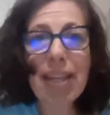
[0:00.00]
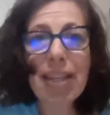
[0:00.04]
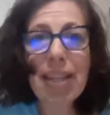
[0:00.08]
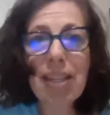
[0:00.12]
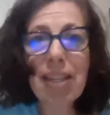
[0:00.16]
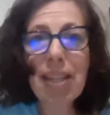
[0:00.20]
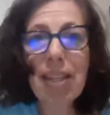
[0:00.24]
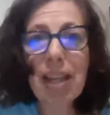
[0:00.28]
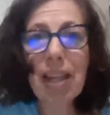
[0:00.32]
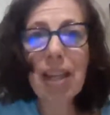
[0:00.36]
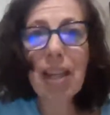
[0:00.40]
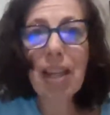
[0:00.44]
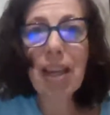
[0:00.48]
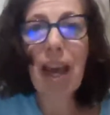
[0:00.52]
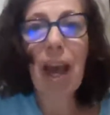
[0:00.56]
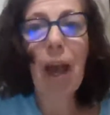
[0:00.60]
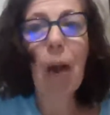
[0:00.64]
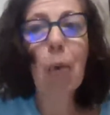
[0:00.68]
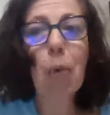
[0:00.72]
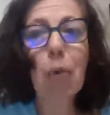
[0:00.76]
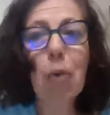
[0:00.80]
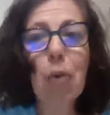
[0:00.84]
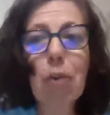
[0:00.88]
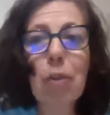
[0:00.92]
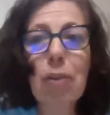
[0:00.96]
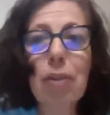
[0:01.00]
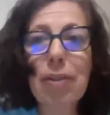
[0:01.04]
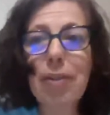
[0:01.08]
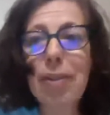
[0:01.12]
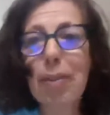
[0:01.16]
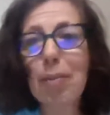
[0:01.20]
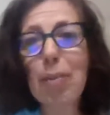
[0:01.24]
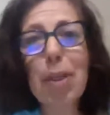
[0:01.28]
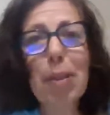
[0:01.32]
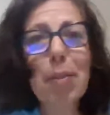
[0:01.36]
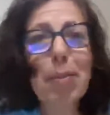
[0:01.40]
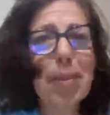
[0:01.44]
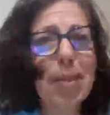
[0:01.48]
And in the hour,
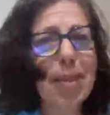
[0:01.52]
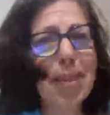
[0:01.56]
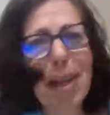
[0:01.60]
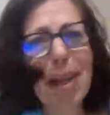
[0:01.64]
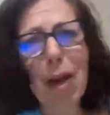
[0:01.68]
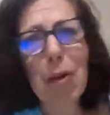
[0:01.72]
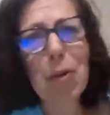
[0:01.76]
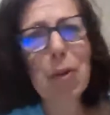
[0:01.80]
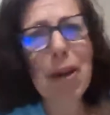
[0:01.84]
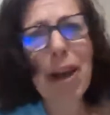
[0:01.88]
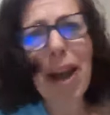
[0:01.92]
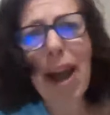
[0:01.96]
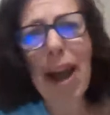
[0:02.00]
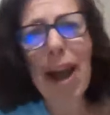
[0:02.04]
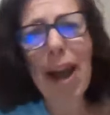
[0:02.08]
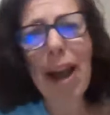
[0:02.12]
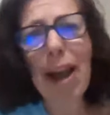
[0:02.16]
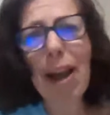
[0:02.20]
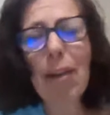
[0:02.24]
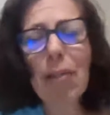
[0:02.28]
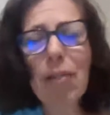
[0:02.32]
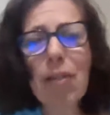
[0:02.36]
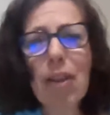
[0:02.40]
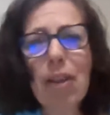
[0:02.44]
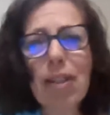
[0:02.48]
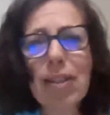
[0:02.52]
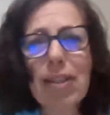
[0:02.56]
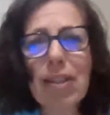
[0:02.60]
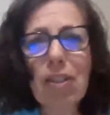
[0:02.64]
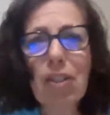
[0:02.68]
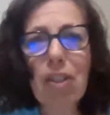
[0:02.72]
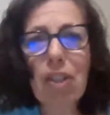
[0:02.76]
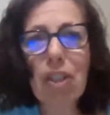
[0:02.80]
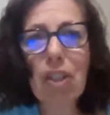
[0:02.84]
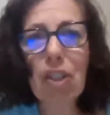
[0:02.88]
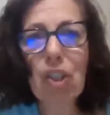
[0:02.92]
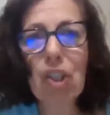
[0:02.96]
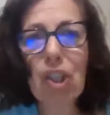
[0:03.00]
and sometimes it's an hour and a half
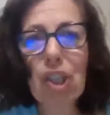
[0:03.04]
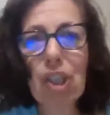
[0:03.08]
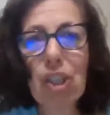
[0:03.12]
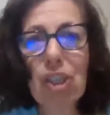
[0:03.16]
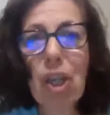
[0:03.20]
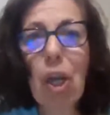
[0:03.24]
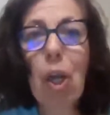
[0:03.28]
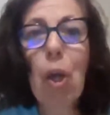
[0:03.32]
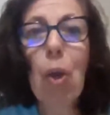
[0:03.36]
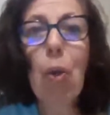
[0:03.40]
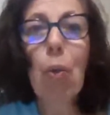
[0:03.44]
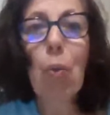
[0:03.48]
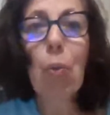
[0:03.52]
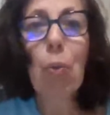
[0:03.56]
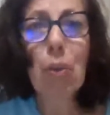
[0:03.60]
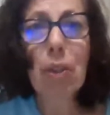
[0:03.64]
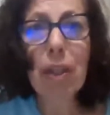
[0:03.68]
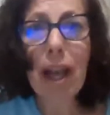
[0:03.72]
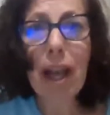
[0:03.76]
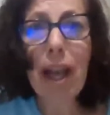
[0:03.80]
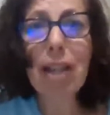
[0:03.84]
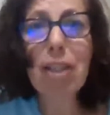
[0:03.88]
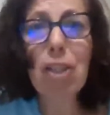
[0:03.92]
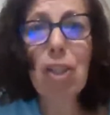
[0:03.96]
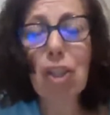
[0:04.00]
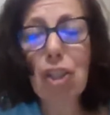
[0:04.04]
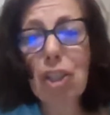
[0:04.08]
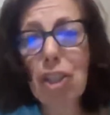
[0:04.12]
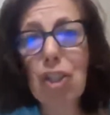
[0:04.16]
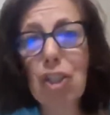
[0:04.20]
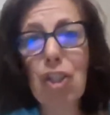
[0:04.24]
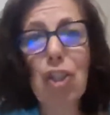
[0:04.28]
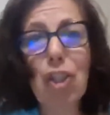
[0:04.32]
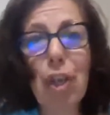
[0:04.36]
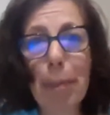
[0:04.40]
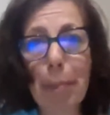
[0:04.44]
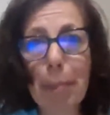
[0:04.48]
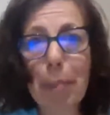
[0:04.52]
consultation, we'll
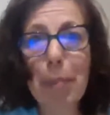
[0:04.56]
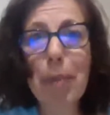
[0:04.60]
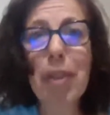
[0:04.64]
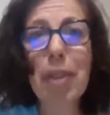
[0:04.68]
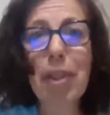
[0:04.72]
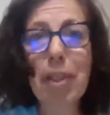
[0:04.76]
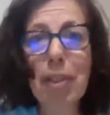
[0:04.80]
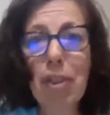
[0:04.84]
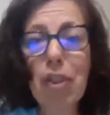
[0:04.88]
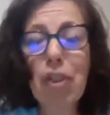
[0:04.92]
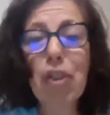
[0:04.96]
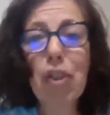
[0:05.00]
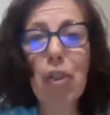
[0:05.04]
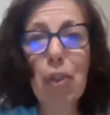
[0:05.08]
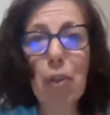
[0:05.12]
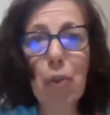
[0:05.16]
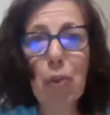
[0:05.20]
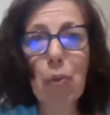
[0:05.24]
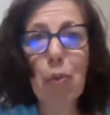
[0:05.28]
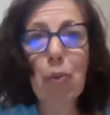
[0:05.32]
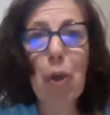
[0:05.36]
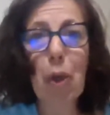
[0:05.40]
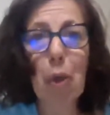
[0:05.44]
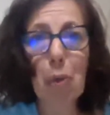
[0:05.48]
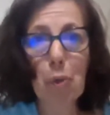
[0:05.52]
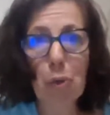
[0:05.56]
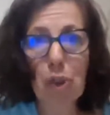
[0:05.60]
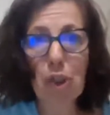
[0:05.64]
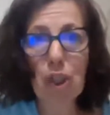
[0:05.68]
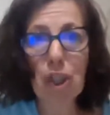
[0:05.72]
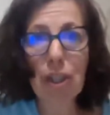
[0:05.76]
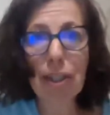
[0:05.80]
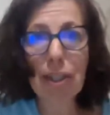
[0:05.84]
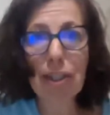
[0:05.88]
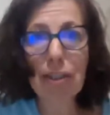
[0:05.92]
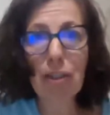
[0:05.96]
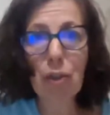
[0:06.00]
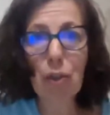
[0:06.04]
actually jump into
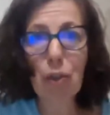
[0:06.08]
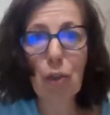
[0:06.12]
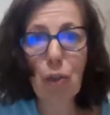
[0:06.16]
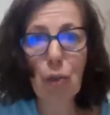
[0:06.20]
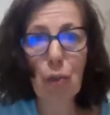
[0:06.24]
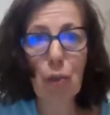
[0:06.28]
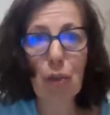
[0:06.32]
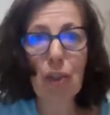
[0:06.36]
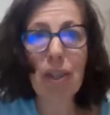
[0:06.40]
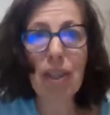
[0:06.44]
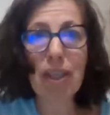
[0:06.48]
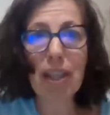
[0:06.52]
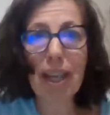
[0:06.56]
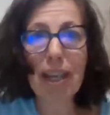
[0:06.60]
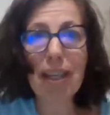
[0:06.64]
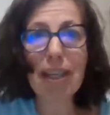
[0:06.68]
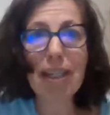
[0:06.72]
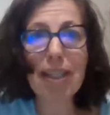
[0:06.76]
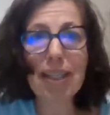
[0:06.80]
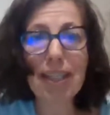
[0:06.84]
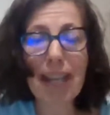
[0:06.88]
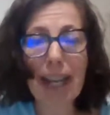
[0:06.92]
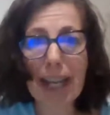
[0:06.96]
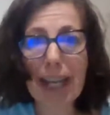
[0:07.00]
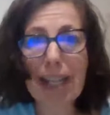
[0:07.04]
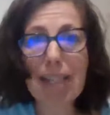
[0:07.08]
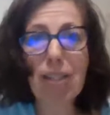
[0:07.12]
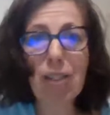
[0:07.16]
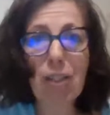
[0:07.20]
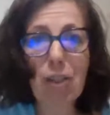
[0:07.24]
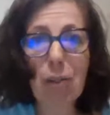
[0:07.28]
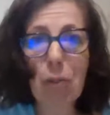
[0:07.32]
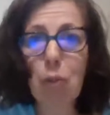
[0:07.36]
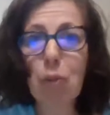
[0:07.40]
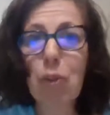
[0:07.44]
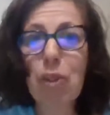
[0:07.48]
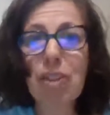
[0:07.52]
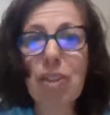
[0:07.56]
coaching so you can get a
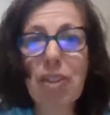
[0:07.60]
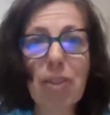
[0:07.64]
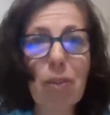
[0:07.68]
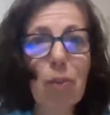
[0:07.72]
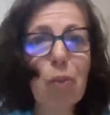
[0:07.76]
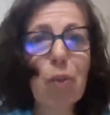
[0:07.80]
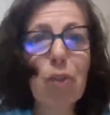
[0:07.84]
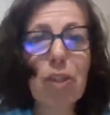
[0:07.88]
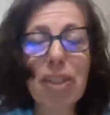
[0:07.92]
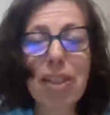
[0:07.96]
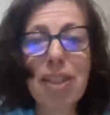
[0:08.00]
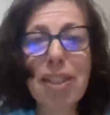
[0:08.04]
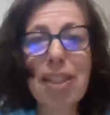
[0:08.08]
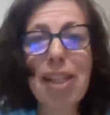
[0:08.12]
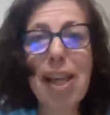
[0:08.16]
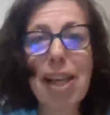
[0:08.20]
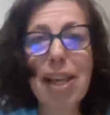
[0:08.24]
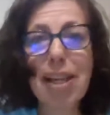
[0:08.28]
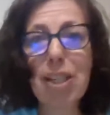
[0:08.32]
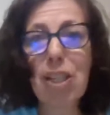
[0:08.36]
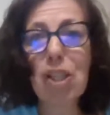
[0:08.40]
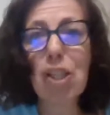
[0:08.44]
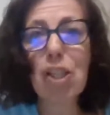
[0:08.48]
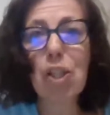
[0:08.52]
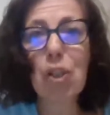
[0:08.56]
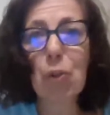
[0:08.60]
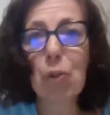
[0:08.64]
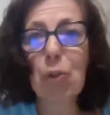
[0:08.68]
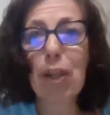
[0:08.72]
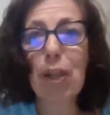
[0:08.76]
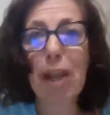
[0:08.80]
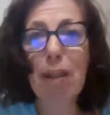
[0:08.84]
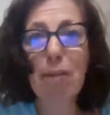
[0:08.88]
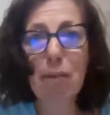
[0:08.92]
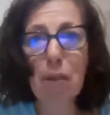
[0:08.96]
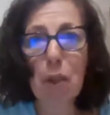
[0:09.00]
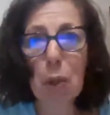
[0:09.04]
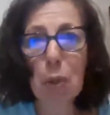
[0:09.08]
taste of what is it really like to
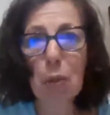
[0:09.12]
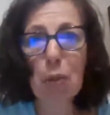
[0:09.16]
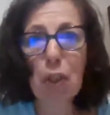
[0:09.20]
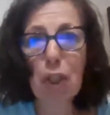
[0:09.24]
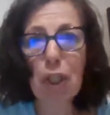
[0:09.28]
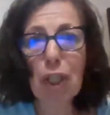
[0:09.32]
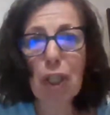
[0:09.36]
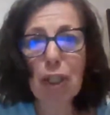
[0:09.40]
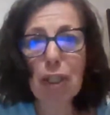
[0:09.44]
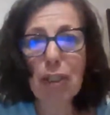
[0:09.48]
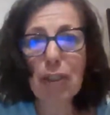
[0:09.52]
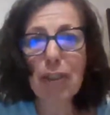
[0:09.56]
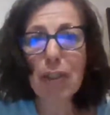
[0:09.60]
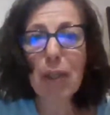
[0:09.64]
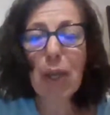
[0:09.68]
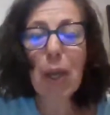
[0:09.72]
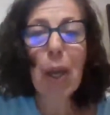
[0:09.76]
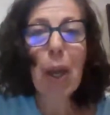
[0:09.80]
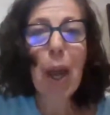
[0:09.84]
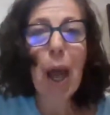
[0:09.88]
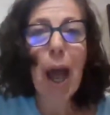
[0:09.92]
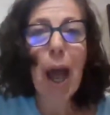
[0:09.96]
do life coaching, because